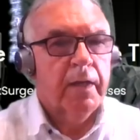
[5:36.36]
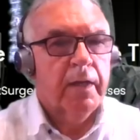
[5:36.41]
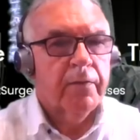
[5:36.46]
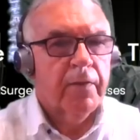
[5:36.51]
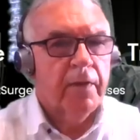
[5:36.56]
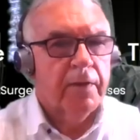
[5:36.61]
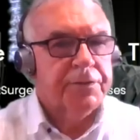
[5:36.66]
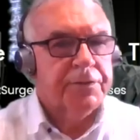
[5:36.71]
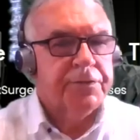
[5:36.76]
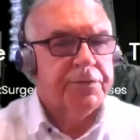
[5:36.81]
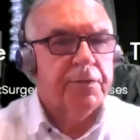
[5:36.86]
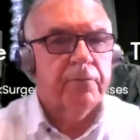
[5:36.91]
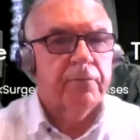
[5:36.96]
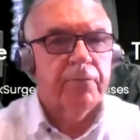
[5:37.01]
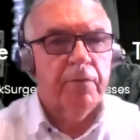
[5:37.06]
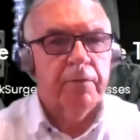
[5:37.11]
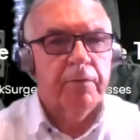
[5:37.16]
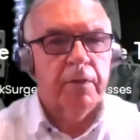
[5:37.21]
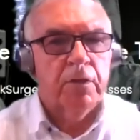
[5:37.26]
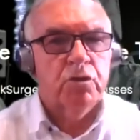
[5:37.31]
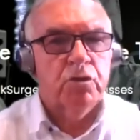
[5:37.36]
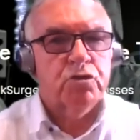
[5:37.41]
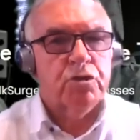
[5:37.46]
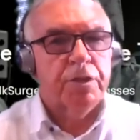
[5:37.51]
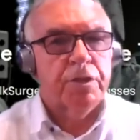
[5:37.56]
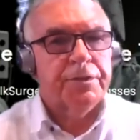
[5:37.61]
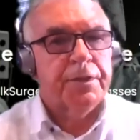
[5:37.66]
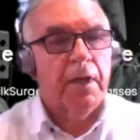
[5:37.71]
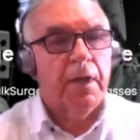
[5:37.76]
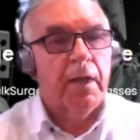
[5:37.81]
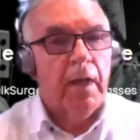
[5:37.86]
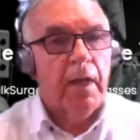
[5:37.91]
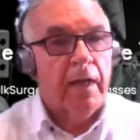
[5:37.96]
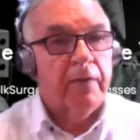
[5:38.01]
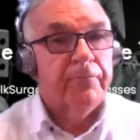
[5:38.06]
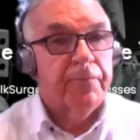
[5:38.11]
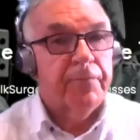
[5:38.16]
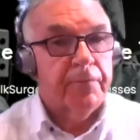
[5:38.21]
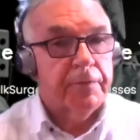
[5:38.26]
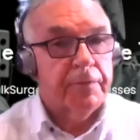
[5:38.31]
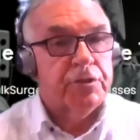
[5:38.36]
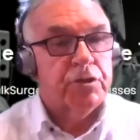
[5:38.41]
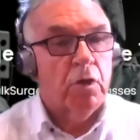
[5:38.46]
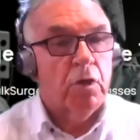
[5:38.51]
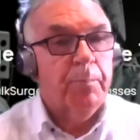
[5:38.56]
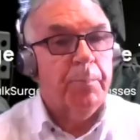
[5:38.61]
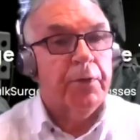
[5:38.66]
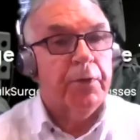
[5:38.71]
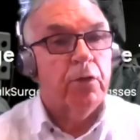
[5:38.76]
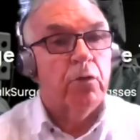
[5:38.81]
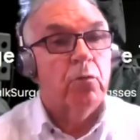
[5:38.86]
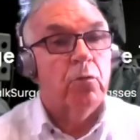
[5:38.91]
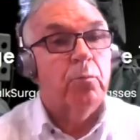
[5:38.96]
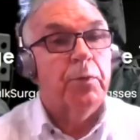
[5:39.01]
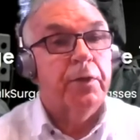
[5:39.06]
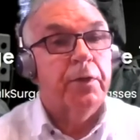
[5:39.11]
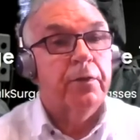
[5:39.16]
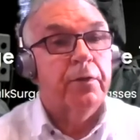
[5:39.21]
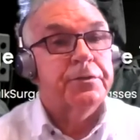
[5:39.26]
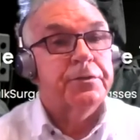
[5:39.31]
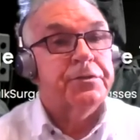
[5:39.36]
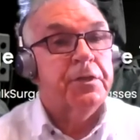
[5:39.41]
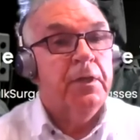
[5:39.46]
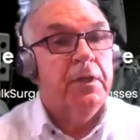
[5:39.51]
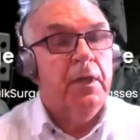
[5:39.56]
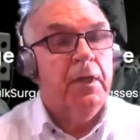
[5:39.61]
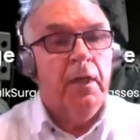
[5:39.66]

that's very interesting and very topical, because